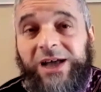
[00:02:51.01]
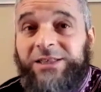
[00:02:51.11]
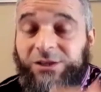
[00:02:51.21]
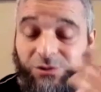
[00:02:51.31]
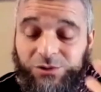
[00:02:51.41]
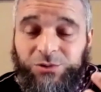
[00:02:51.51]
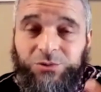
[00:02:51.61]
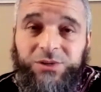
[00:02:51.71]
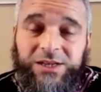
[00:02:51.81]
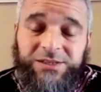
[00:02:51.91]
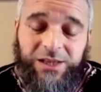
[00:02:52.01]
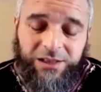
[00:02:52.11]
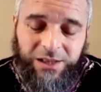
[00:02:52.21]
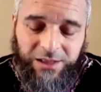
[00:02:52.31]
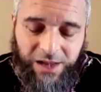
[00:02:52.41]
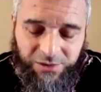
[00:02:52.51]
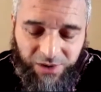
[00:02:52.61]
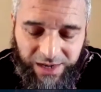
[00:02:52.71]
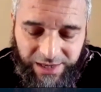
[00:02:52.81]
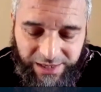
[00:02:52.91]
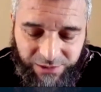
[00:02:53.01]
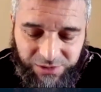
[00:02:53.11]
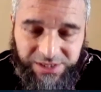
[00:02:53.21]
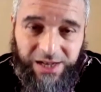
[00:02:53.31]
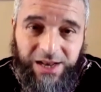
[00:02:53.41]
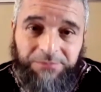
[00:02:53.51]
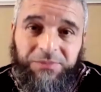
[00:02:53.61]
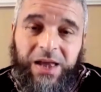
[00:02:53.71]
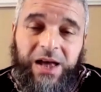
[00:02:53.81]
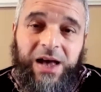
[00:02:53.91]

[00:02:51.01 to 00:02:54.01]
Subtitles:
And then he used to do that sallallahu alayhi wa sallam.